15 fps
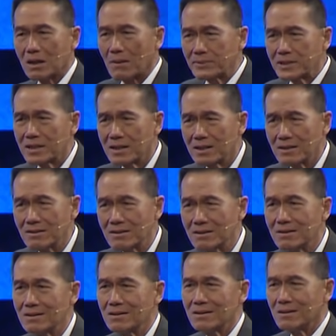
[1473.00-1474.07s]
kapatid,
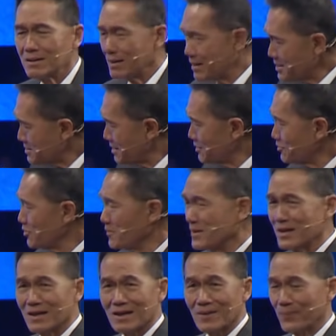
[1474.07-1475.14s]
listen to
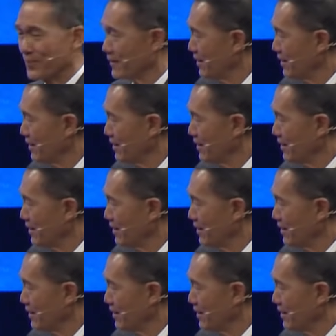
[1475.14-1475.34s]
me.